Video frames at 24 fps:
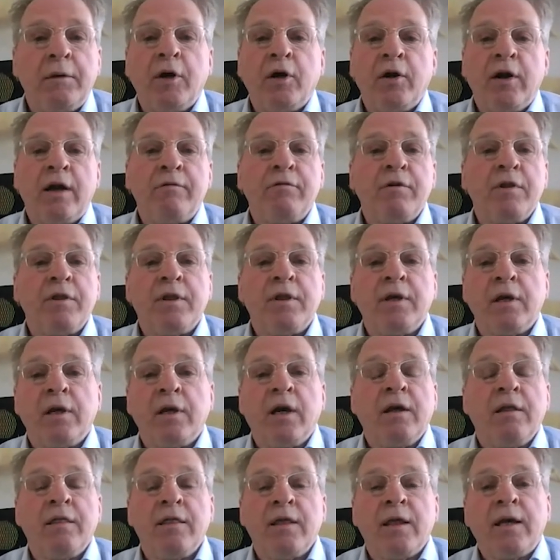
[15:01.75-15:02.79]
about everything,
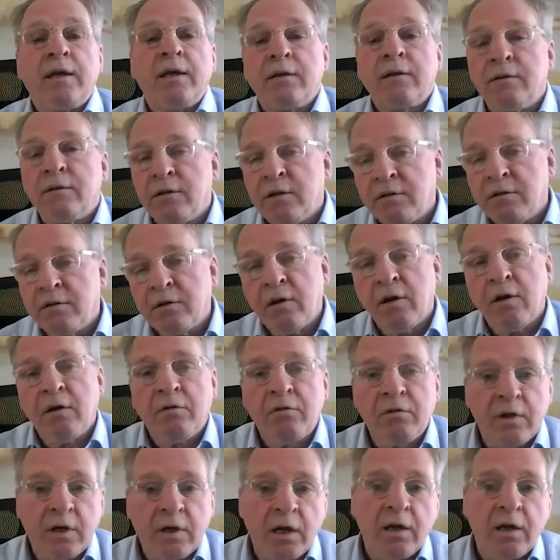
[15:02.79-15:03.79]
I think. Discuss and